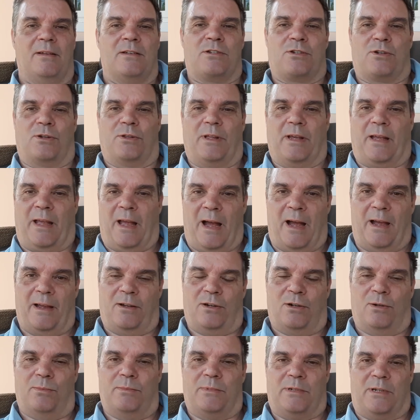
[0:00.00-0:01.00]
So the guy
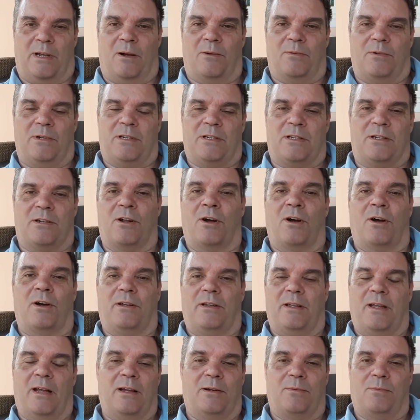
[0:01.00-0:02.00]
comes out, he said, oh
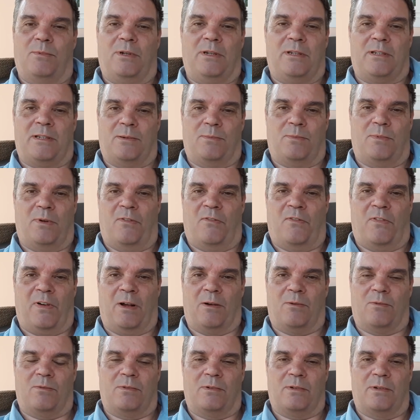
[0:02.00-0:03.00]
yeah, we said we
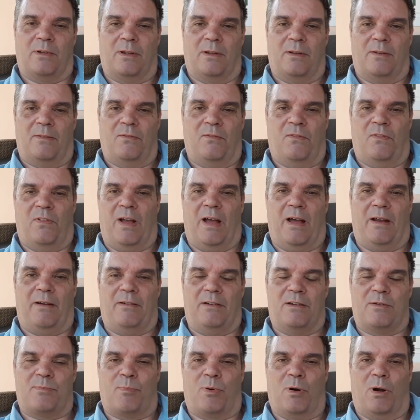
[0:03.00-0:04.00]
found
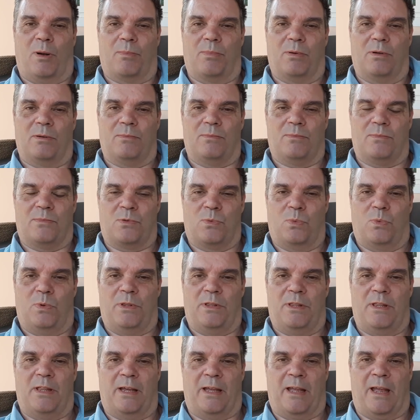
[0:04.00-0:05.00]
various problems
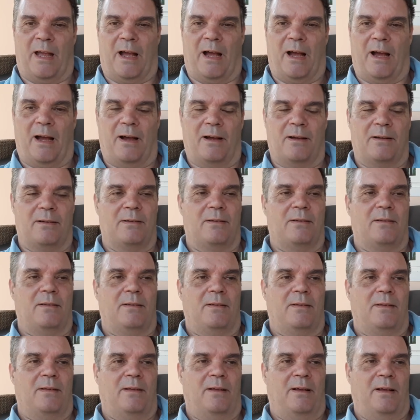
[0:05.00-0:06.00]
with the car,
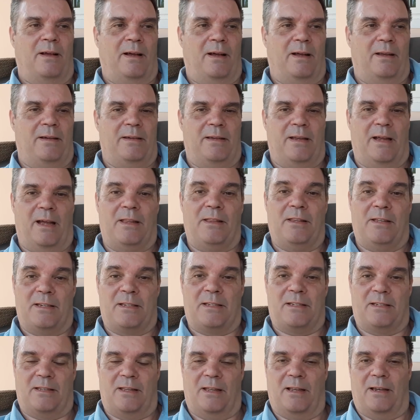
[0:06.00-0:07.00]
and
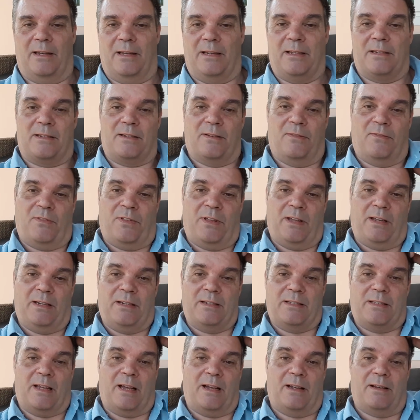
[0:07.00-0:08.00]
this is the list of
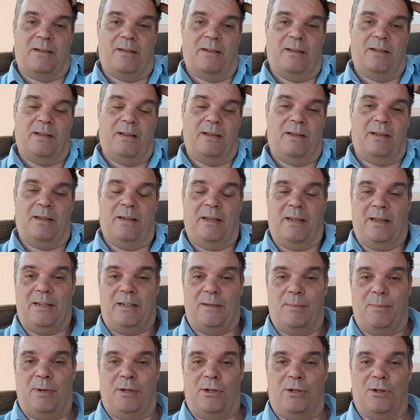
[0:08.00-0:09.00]
things that need
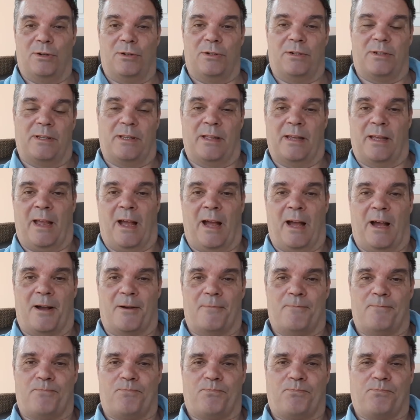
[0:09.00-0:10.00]
to be done to the car.